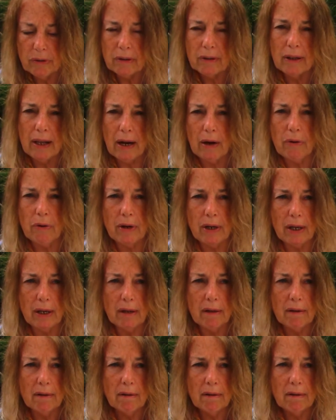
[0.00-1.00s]
clarity,
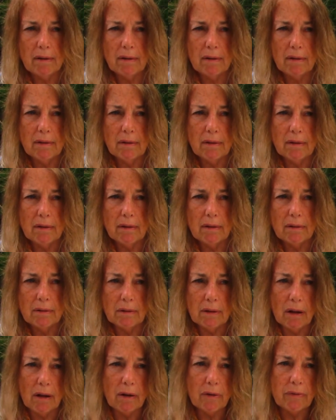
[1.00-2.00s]

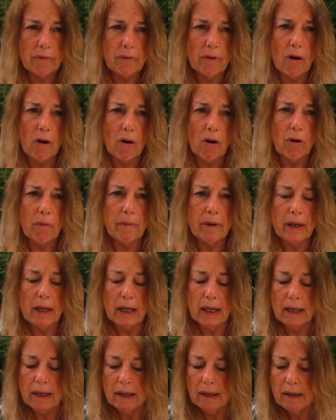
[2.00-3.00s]
love,
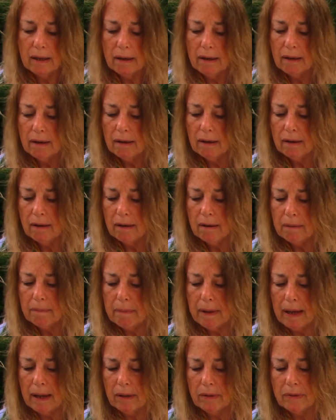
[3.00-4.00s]
harmony,
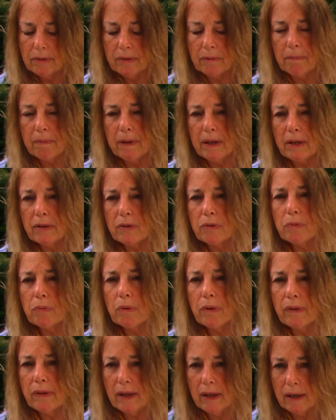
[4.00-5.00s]
balance, and peace
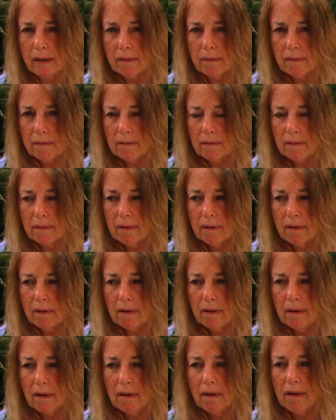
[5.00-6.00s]
within.
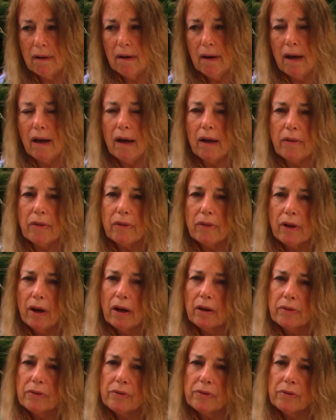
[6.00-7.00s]
And
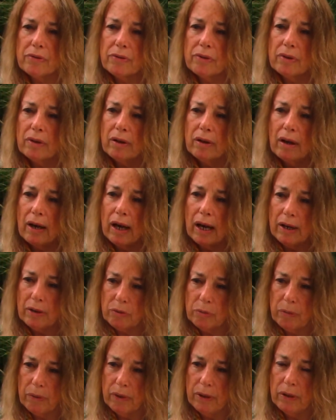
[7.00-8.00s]
thus,
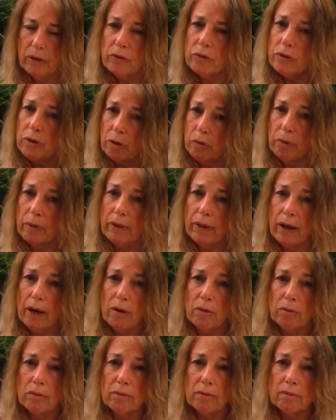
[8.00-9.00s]
as within, so
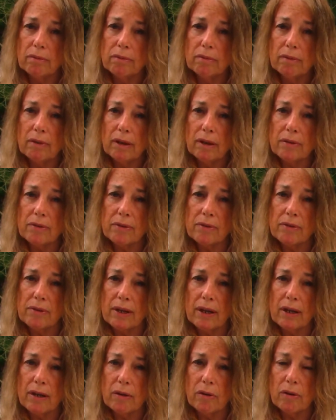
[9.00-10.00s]
without, as the
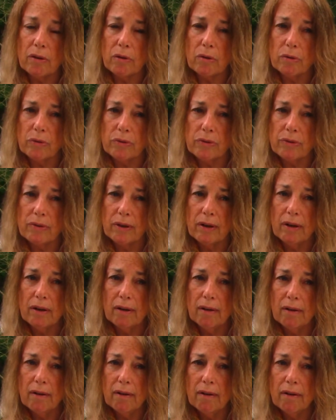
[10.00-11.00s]
saying goes,
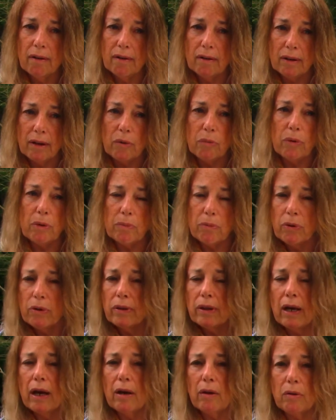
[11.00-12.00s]
then we bring
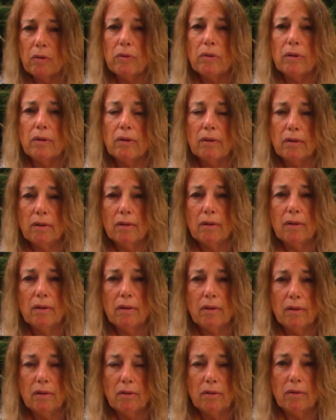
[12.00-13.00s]
that
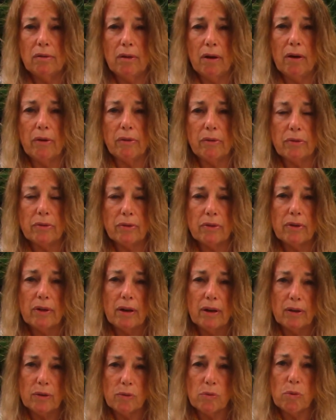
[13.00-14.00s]
to others
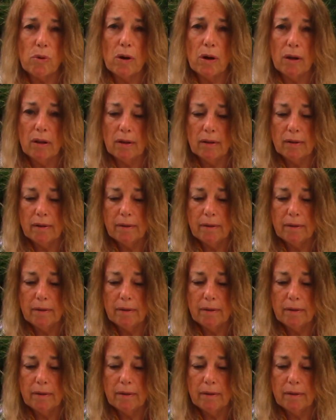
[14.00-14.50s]
as well.